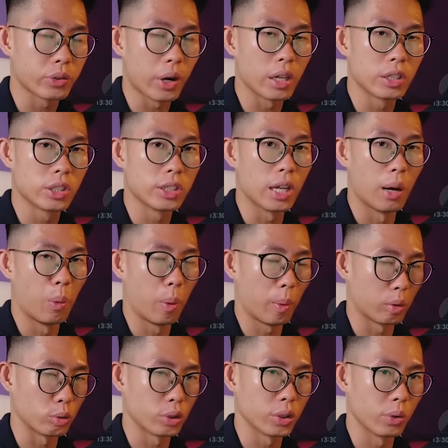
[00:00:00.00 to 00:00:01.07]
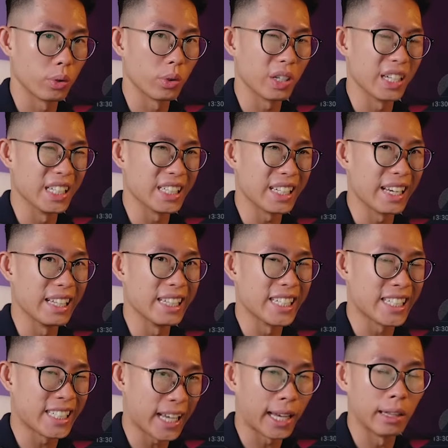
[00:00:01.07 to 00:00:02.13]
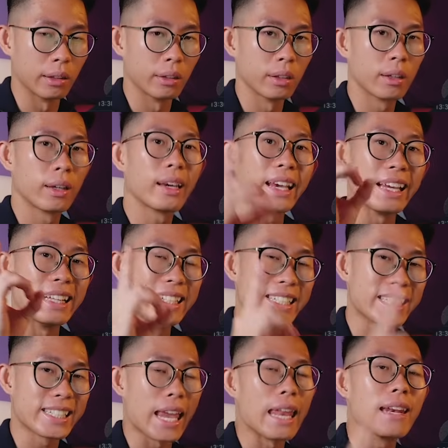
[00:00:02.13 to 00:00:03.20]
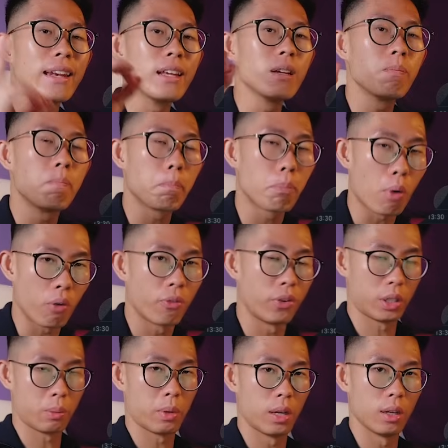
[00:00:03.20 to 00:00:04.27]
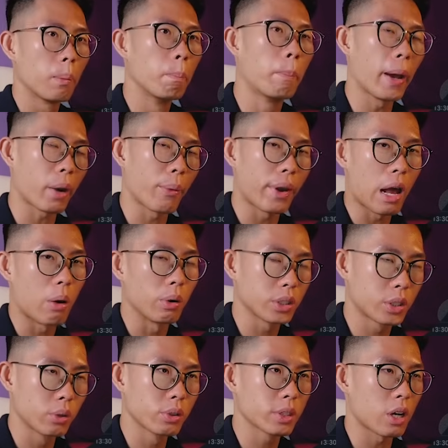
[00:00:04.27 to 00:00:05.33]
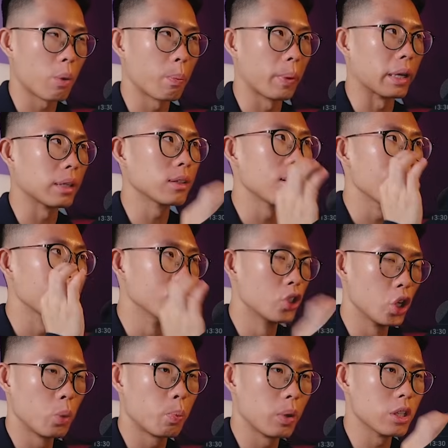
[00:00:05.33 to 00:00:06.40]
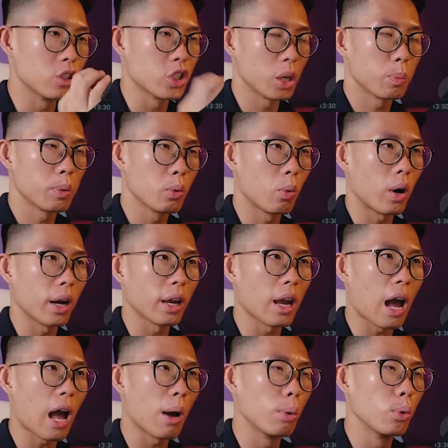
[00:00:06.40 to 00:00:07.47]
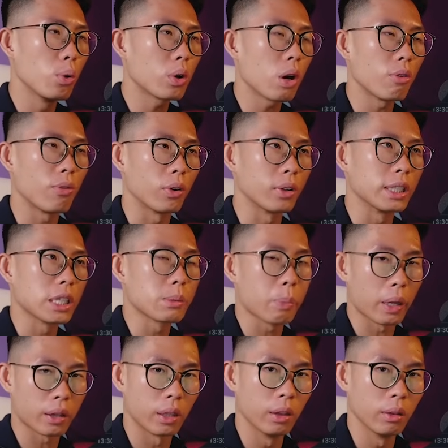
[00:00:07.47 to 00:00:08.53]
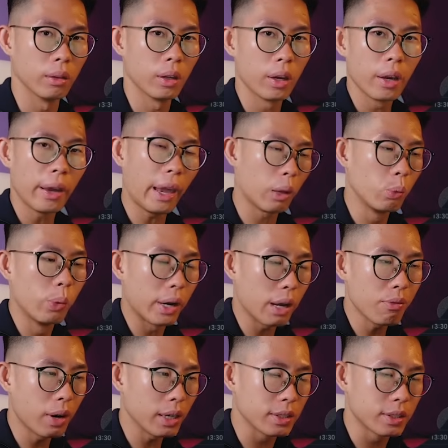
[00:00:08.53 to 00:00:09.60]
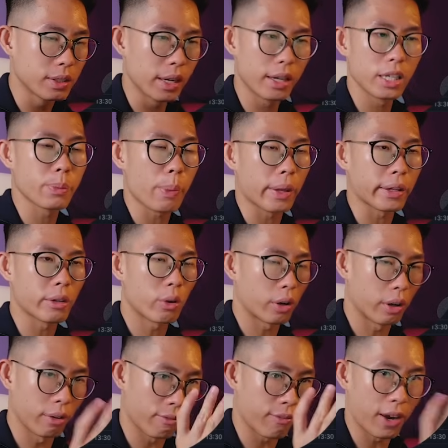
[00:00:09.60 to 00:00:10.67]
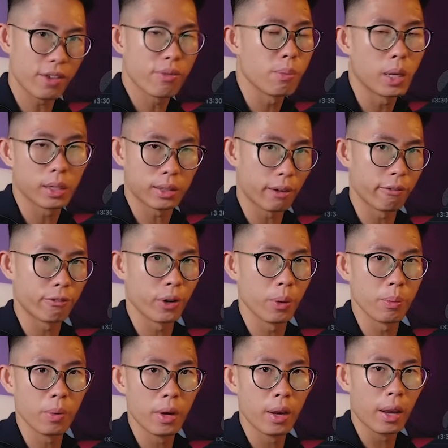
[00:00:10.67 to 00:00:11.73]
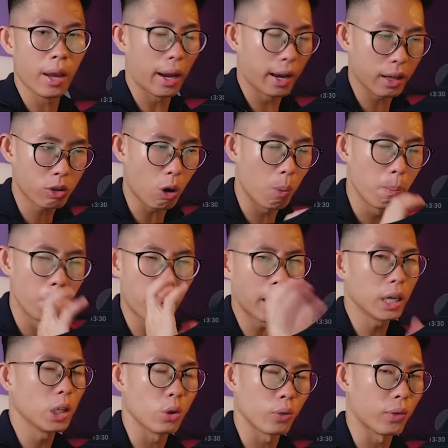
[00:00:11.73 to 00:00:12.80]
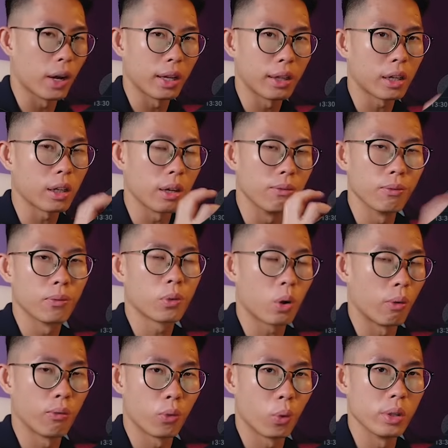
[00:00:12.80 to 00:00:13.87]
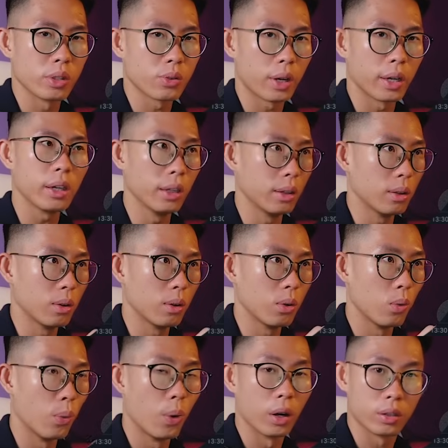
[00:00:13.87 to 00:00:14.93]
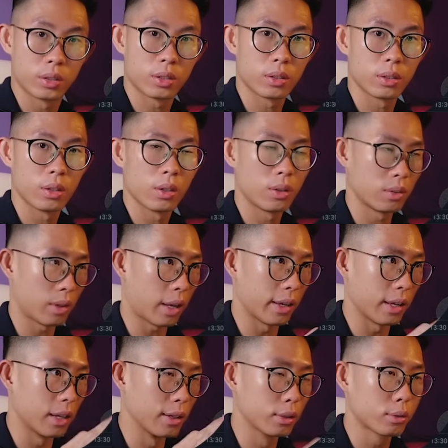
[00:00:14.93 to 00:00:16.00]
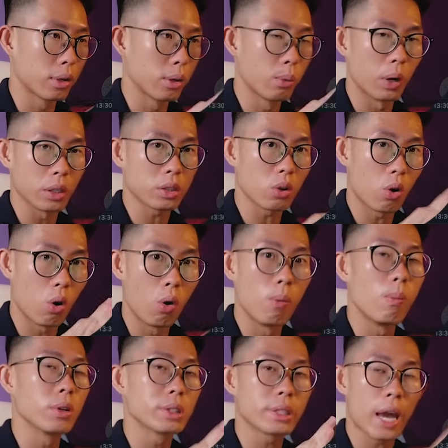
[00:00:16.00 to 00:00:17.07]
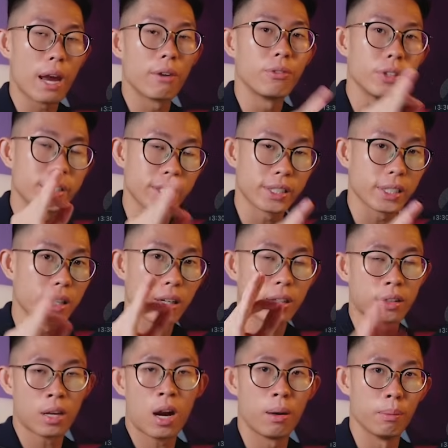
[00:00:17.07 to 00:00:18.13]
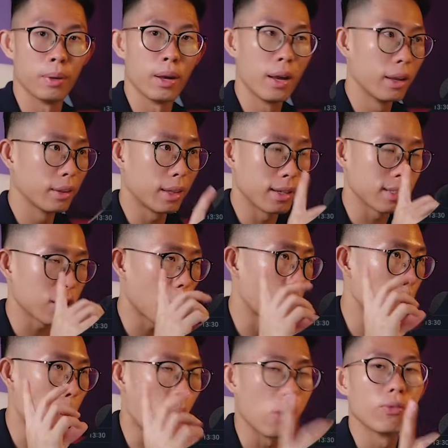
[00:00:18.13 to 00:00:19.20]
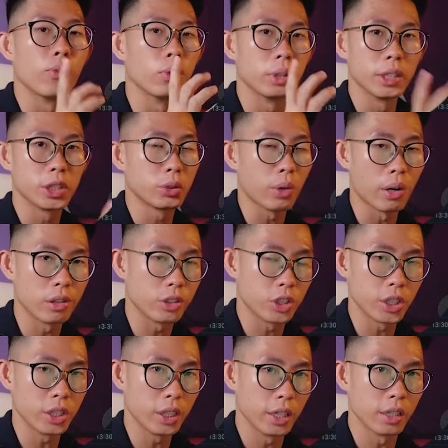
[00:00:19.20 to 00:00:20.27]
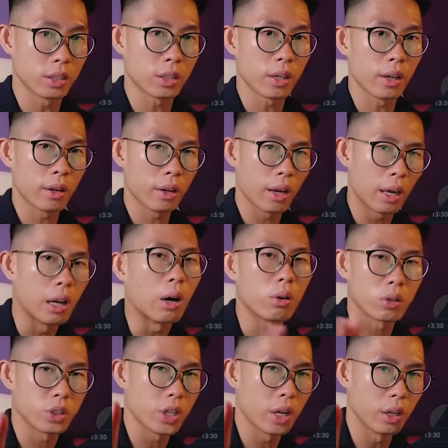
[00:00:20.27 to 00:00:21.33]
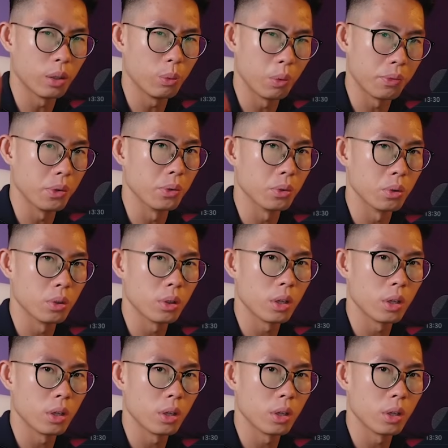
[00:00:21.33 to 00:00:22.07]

strategy that I'm about to show you is insane. Insanely profitable. Back when I was still scalping G B P J P Y, I would look out for this pattern. And whenever I see this pattern on a five minute time frame and I combine it with another confluence, right, it works. Like, it literally works almost every single time. That is how powerful this strategy is. And I want to share it with you.